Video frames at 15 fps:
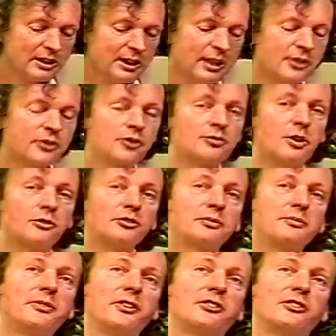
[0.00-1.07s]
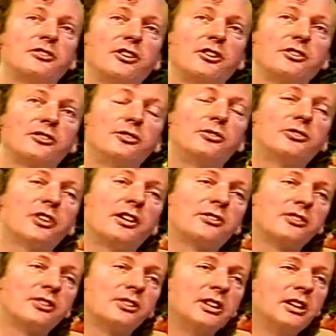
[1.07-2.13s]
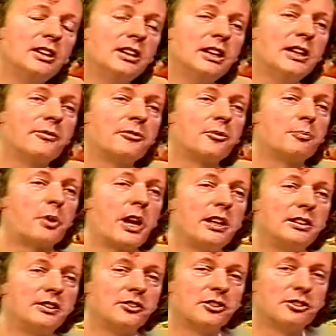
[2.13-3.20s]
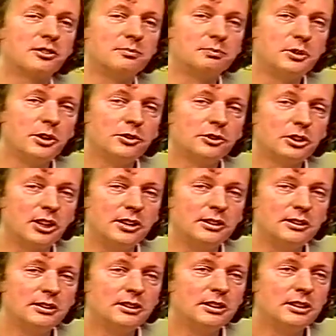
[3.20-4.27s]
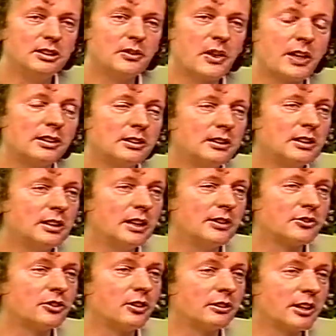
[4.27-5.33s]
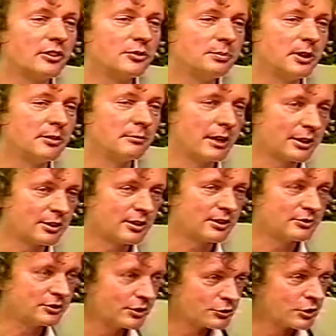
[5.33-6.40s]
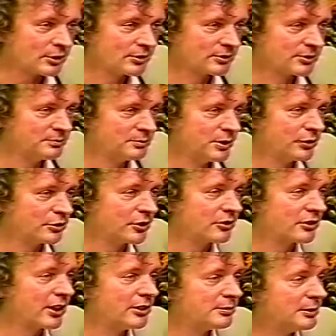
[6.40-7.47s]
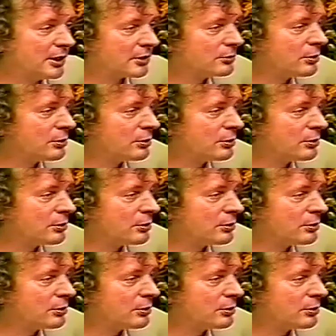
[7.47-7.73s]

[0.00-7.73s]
Here's a quantum physicist who says that if the brain is a computer, then it's not going to be a regular digital computer, it's going to be a